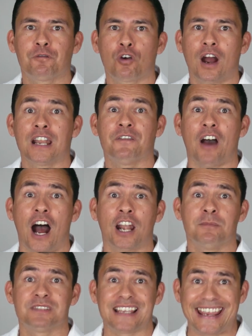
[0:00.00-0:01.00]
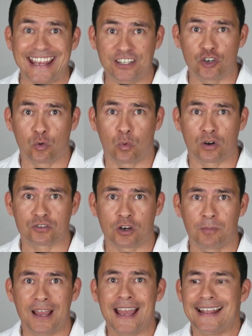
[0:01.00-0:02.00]
variety of items in your
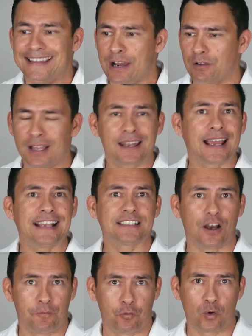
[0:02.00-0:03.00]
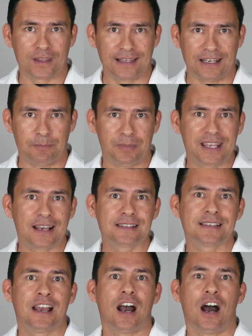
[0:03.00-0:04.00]
wardrobe. Now, a lot of guys avoid linen
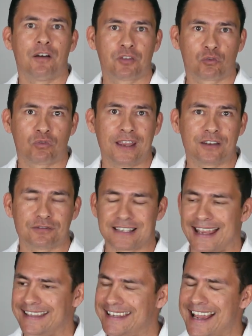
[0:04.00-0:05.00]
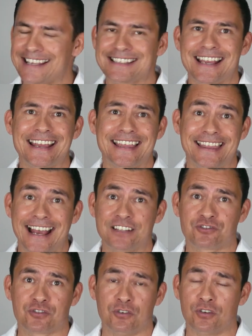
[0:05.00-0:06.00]
because of the wrinkles. And yes, that's true.